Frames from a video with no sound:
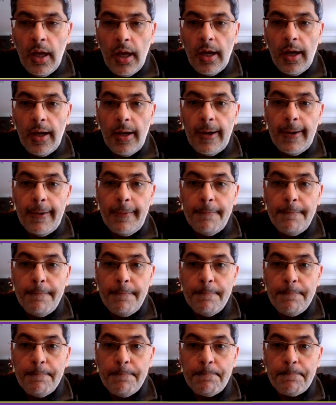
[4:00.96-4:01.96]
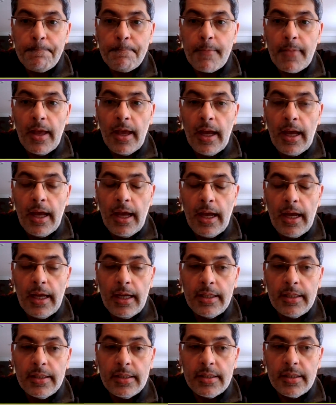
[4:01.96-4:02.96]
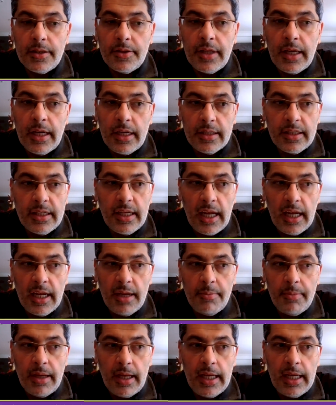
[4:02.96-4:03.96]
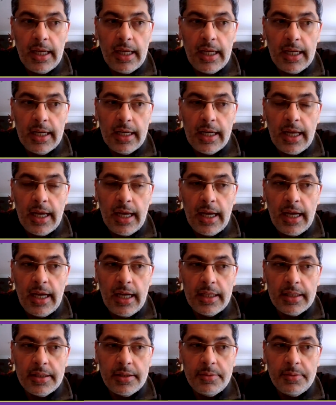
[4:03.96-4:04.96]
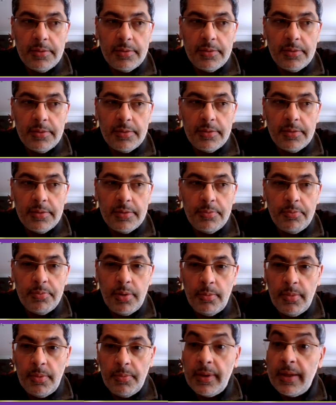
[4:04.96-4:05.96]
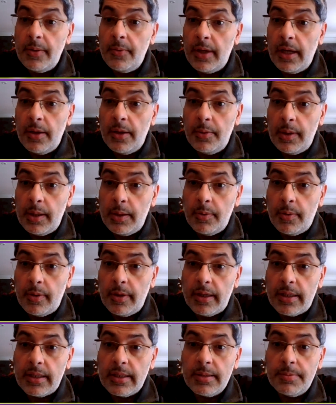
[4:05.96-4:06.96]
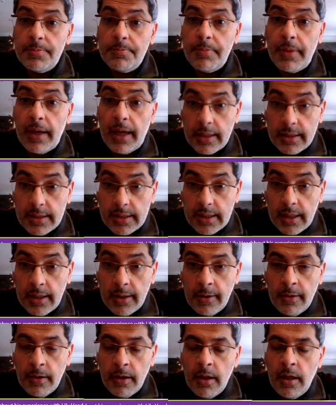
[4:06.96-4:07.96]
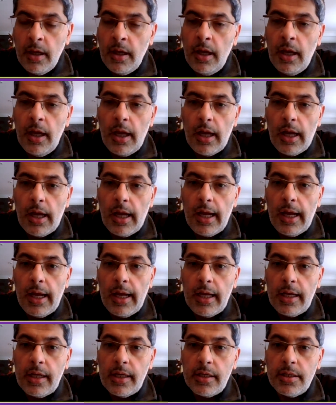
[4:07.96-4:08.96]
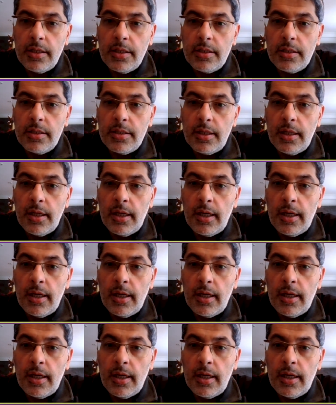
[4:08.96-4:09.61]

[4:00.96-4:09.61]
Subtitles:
And that came in at probably where we were expecting, and